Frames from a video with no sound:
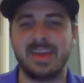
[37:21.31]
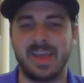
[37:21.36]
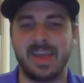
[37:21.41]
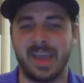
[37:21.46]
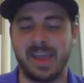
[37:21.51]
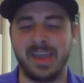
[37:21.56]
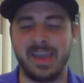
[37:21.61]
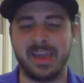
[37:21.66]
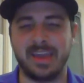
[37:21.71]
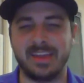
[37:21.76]

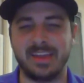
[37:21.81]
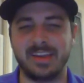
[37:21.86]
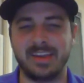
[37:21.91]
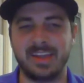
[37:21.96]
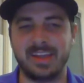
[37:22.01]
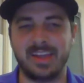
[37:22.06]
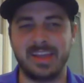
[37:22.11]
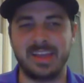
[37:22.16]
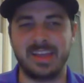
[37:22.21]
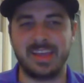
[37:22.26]

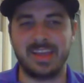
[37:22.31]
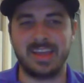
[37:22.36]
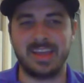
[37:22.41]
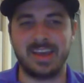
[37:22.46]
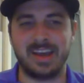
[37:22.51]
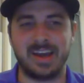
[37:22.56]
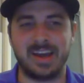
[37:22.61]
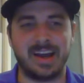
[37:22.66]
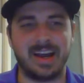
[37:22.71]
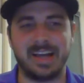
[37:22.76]
And
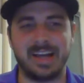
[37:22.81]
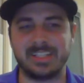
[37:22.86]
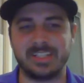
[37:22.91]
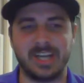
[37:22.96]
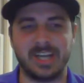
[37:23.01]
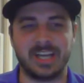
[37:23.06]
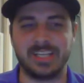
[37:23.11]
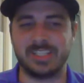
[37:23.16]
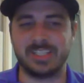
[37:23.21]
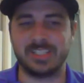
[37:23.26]

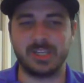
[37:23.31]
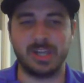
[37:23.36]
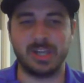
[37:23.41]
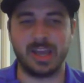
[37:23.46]
I